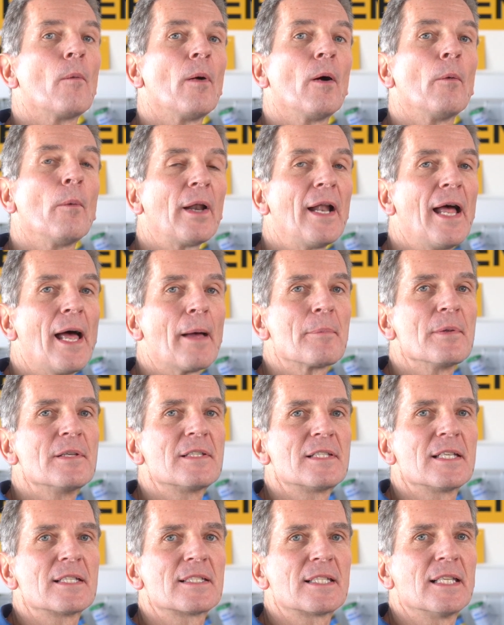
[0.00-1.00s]
Well, what
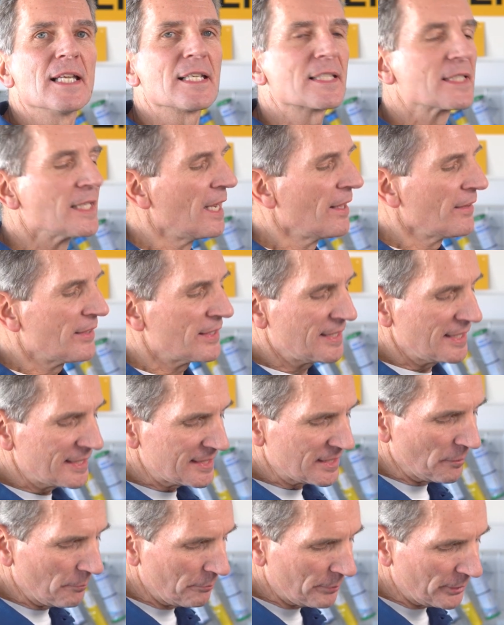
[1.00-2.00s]
happens is this. The
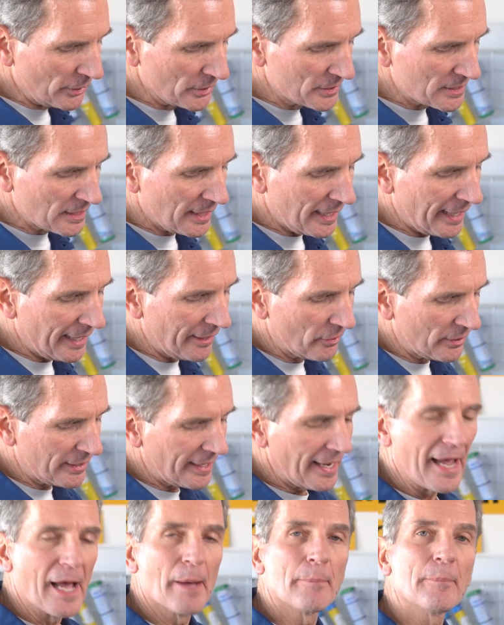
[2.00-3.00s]
system builds an air
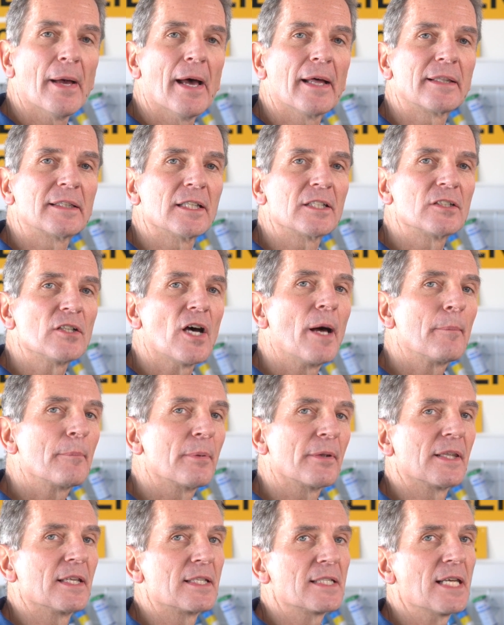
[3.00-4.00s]
cap at the top
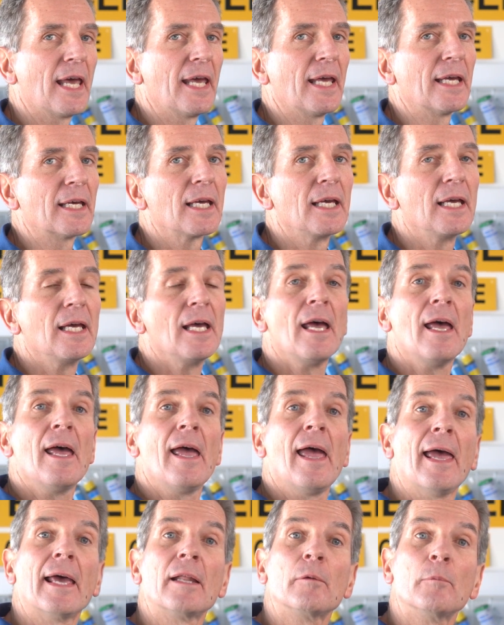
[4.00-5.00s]
of the tank.
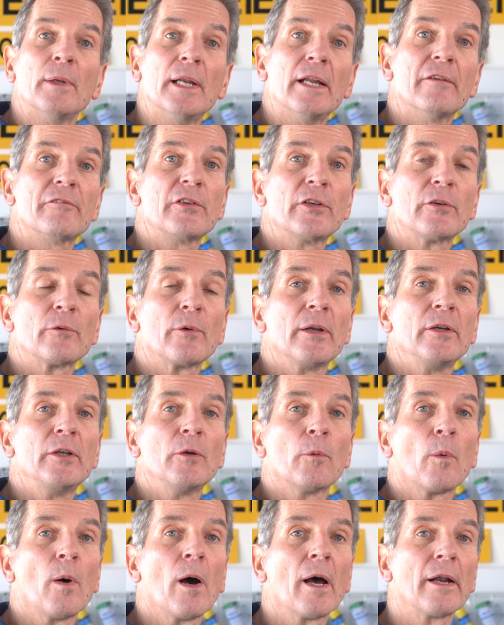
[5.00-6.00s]
And whenever you run
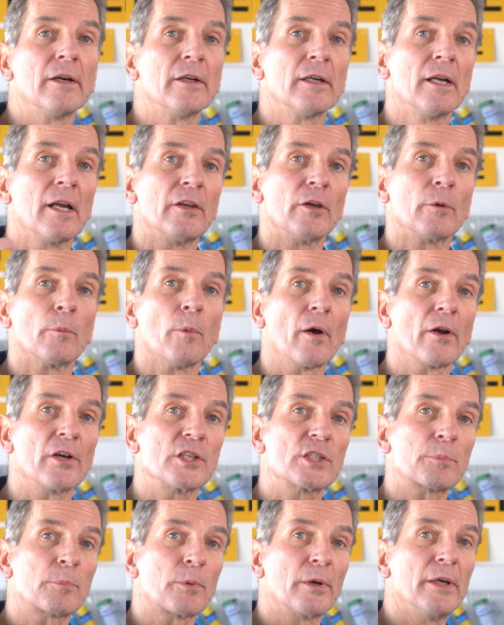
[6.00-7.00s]
your water, your water
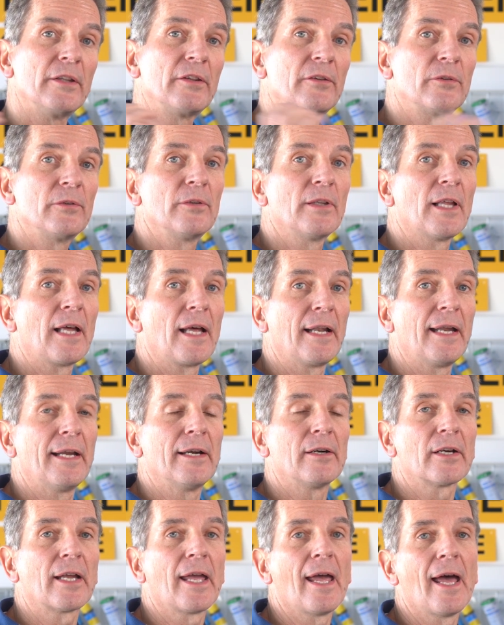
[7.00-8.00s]
is sprayed through that
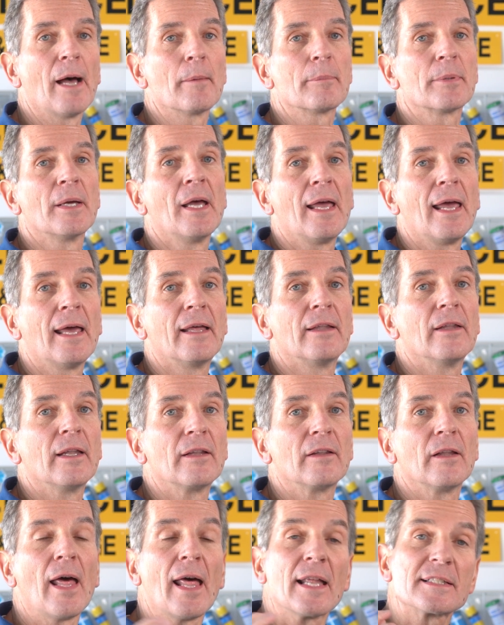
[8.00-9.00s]
air cap.
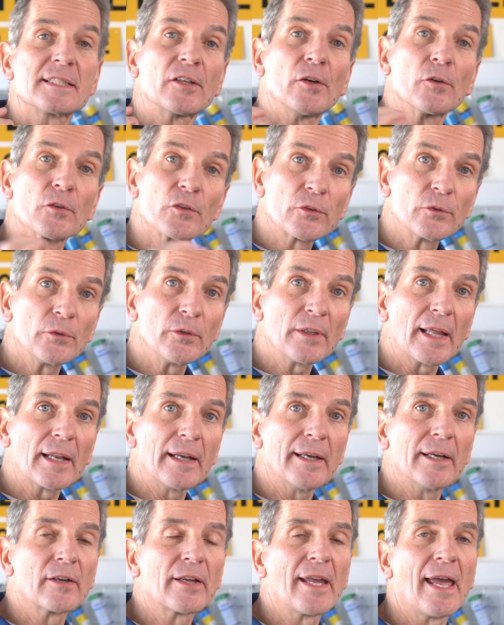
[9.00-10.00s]
And as it goes through
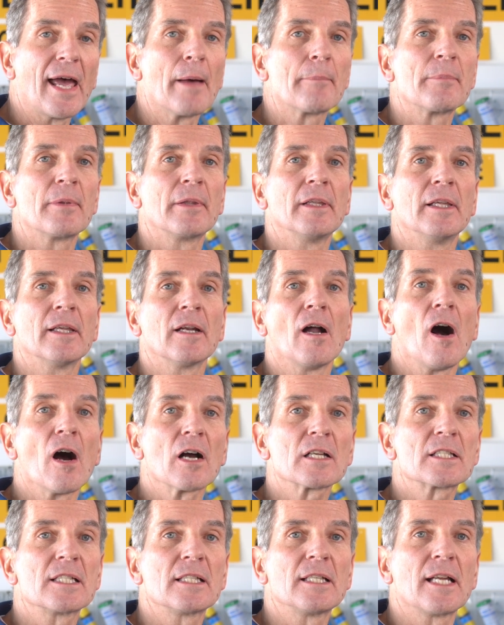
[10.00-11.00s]
that air cap, it
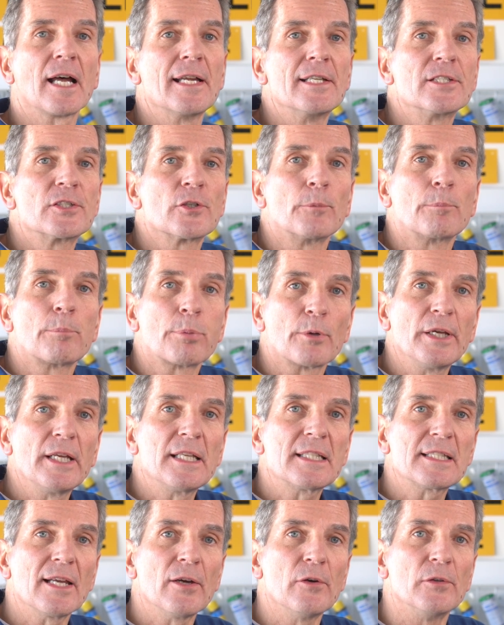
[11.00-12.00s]
oxidizes or
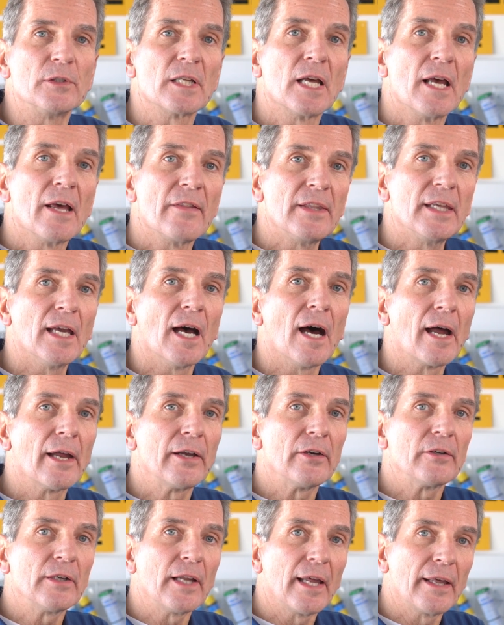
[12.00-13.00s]
brings out the
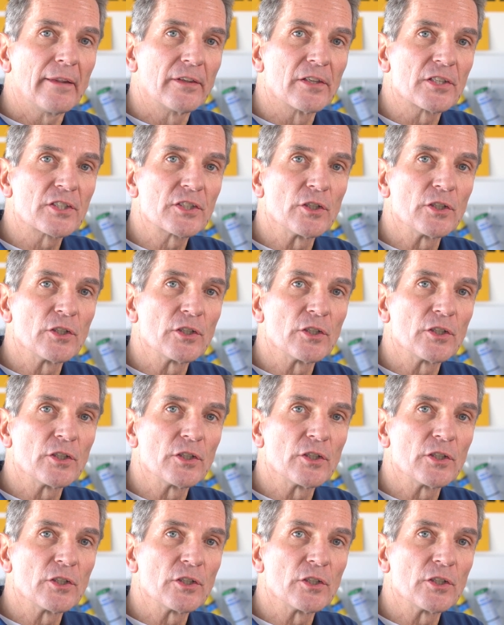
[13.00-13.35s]
iron and the